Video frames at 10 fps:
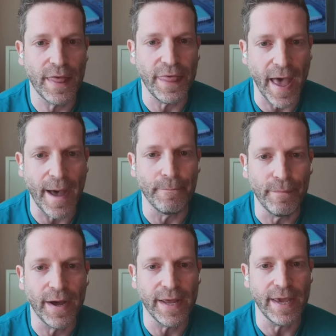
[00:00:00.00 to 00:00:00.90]
that
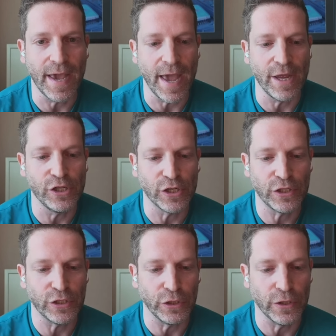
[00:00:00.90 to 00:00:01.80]
money and
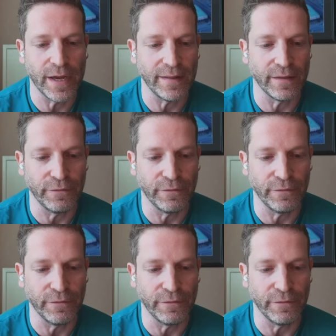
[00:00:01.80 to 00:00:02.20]
just look at